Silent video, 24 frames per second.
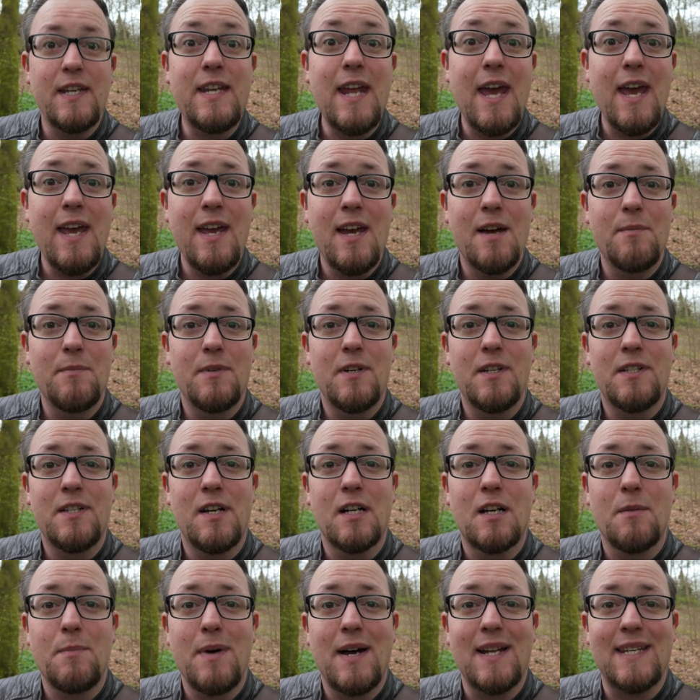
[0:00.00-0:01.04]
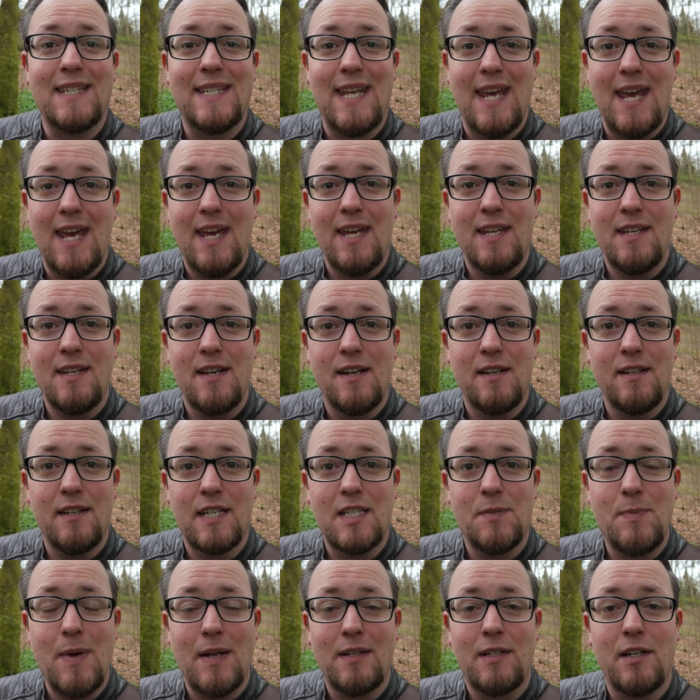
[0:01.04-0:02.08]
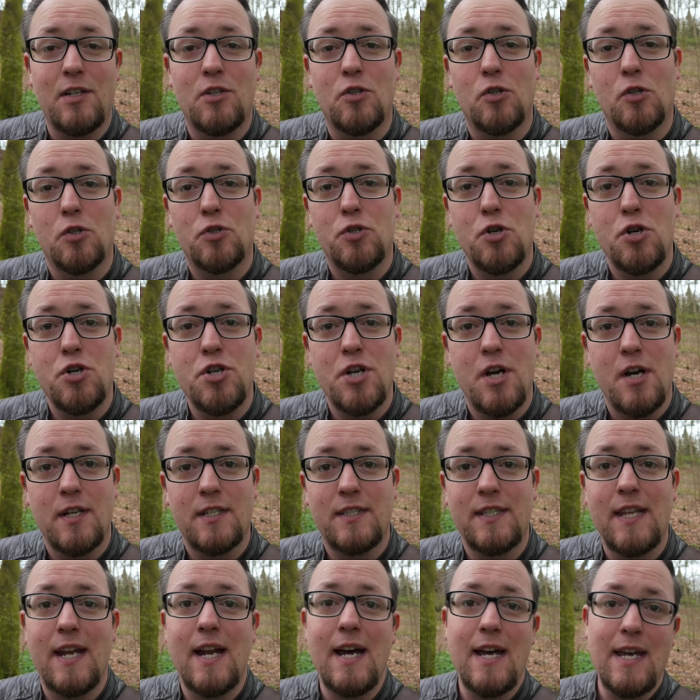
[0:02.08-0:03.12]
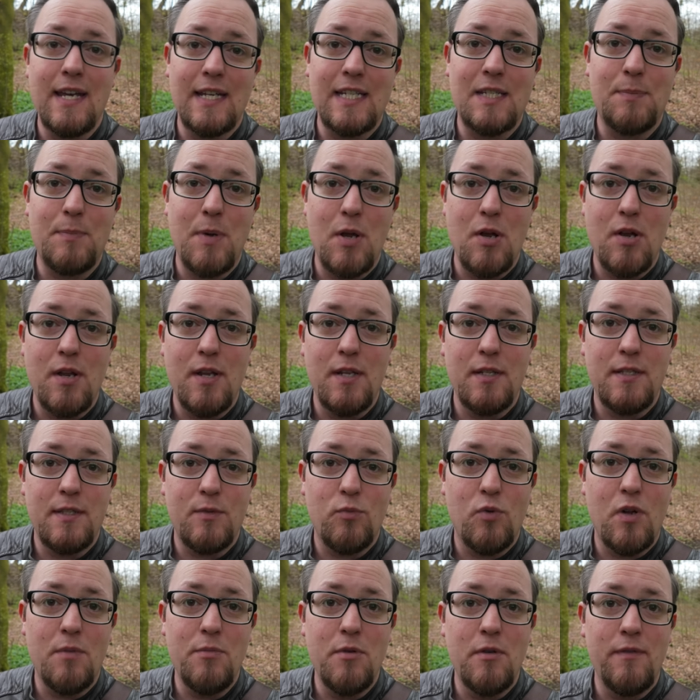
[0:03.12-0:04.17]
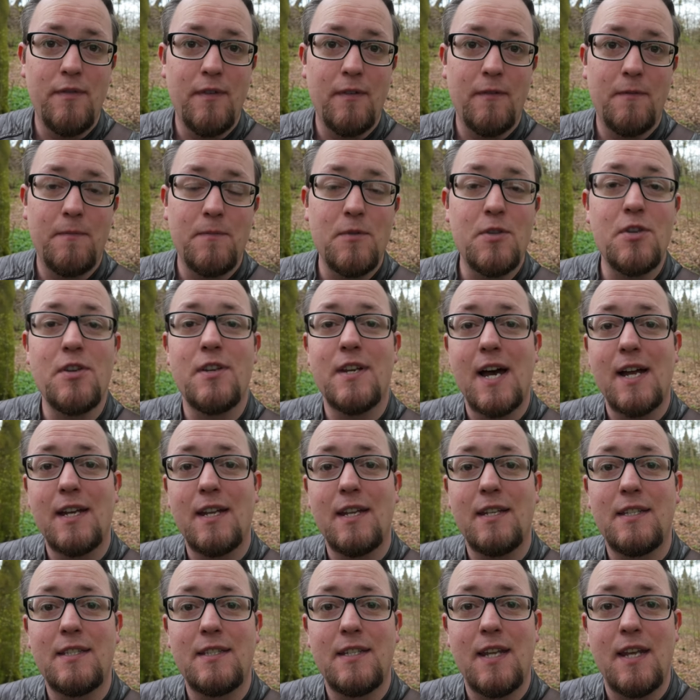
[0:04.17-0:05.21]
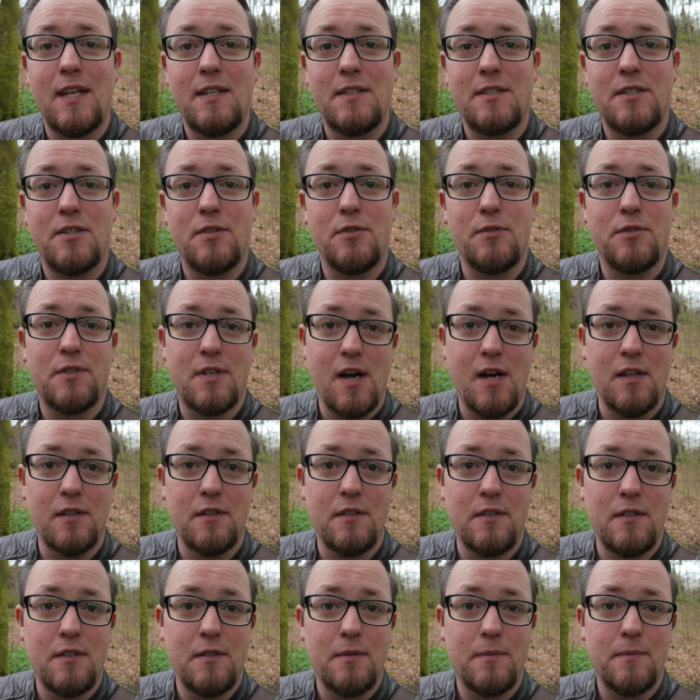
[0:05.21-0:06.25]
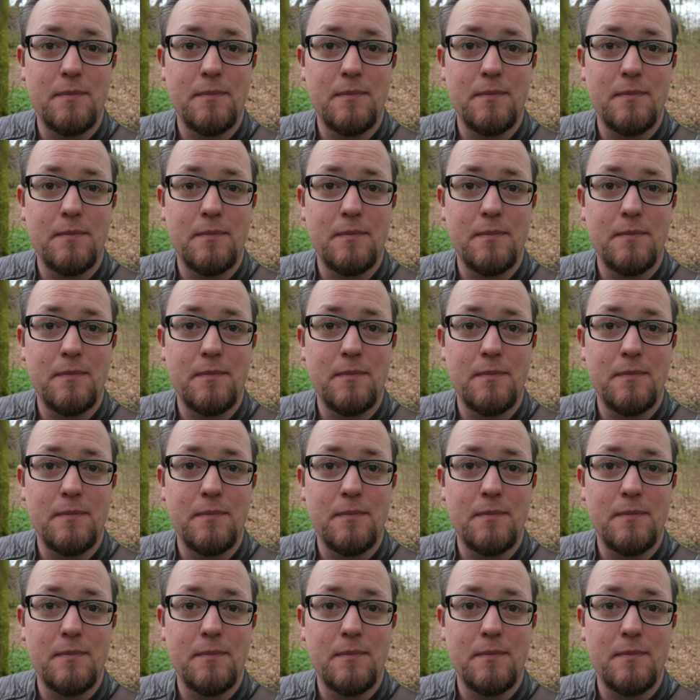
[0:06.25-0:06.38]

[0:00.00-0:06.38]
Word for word: Today, I'm going to talk about 10 unexpected culture shocks that I experienced when moving from the United States to Scotland.